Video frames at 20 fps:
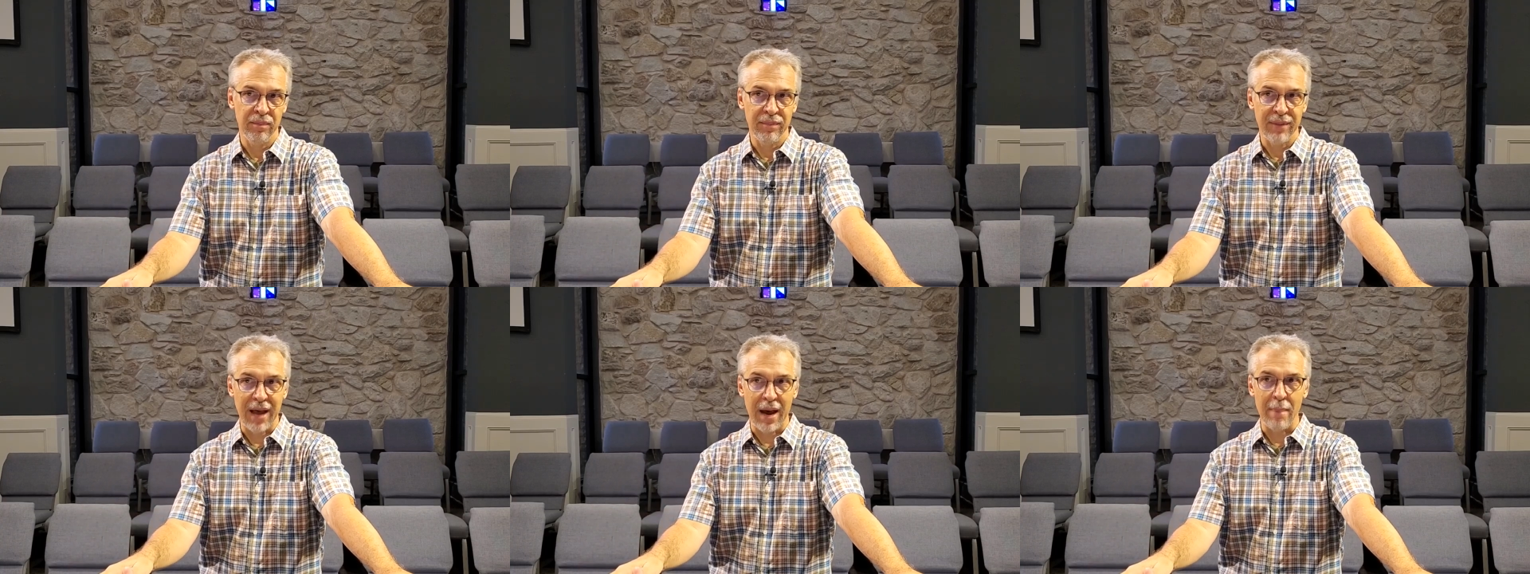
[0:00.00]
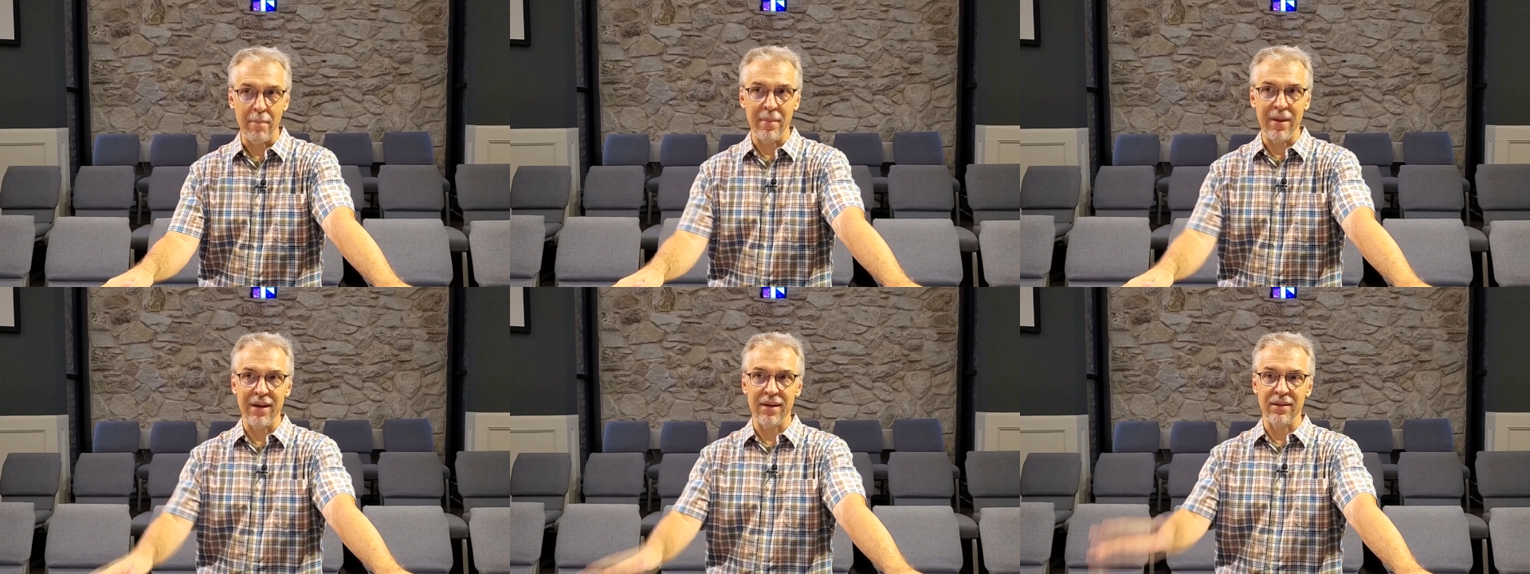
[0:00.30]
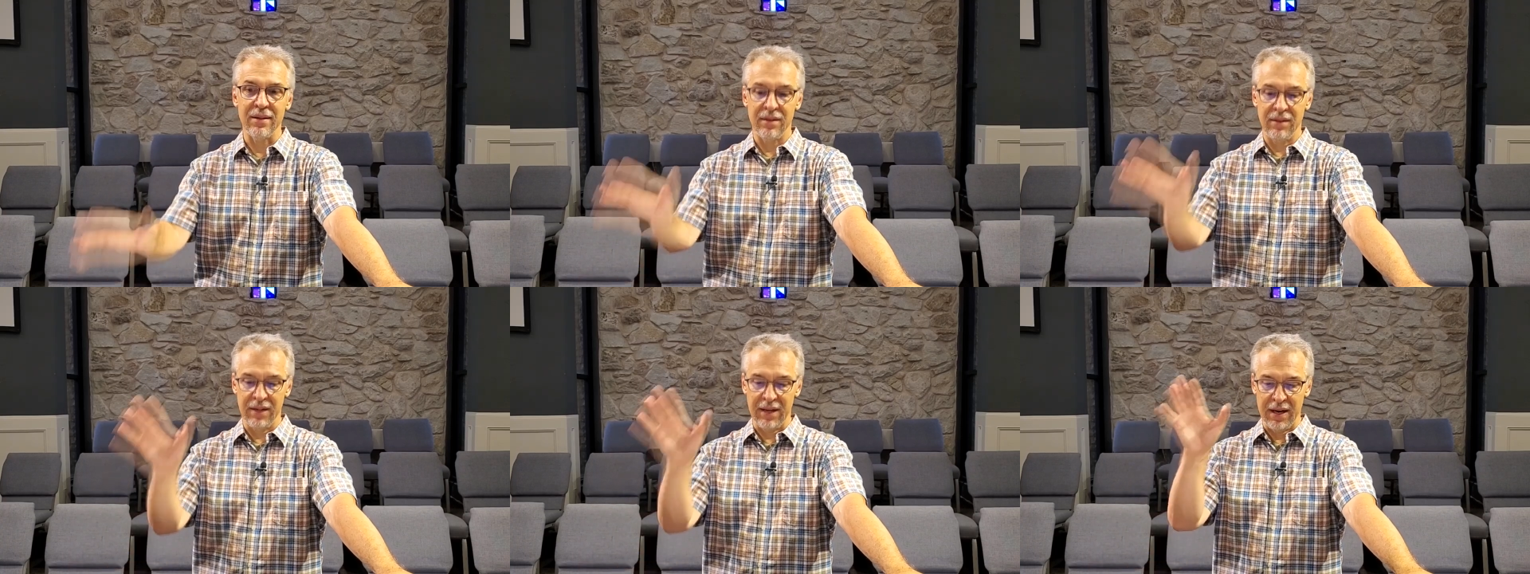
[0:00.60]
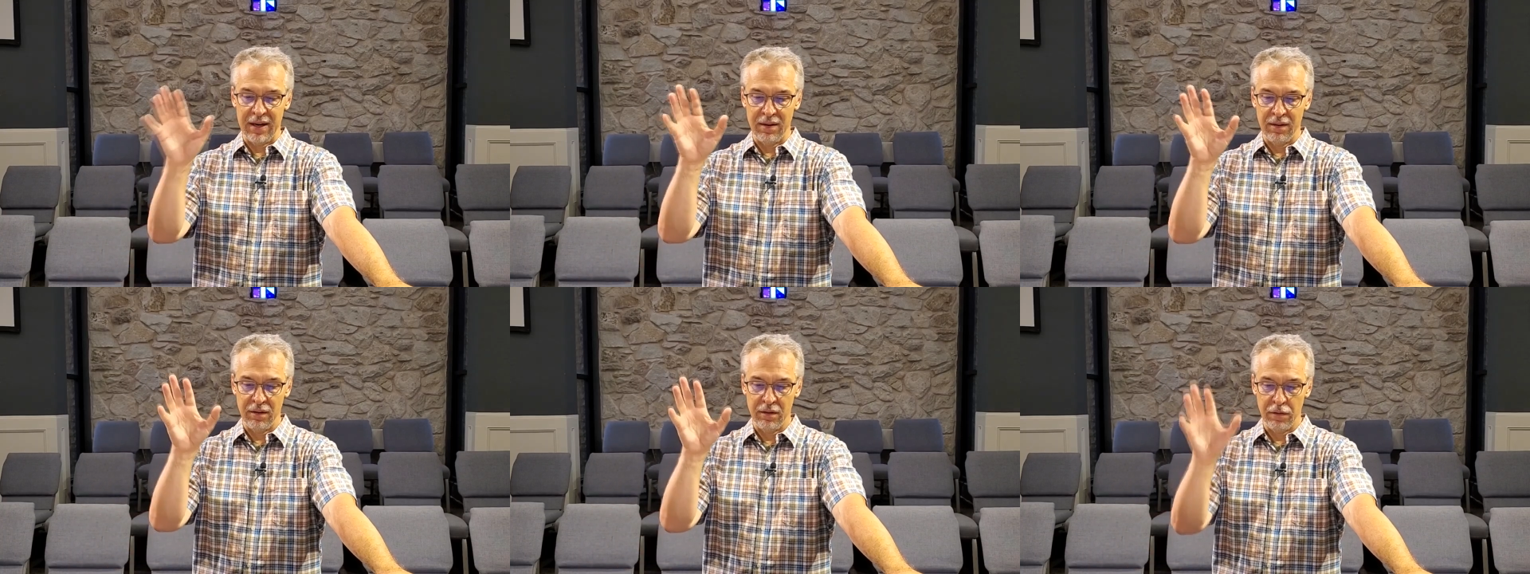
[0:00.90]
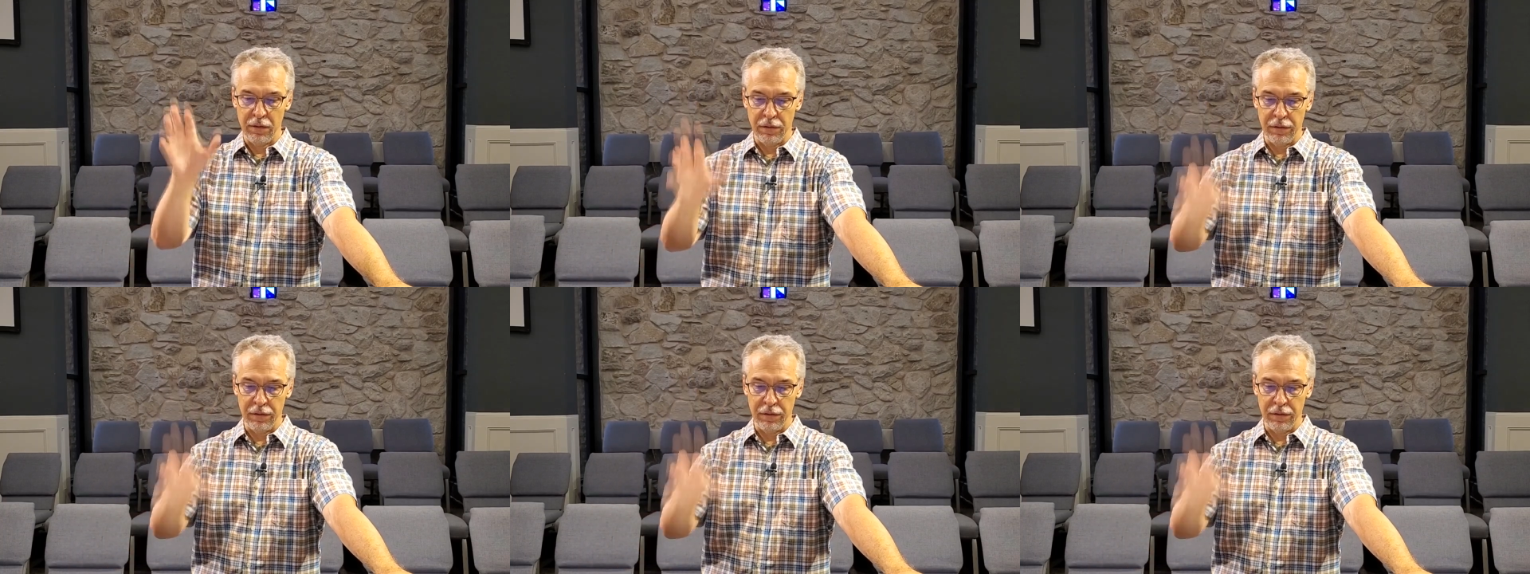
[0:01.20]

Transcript: That meant that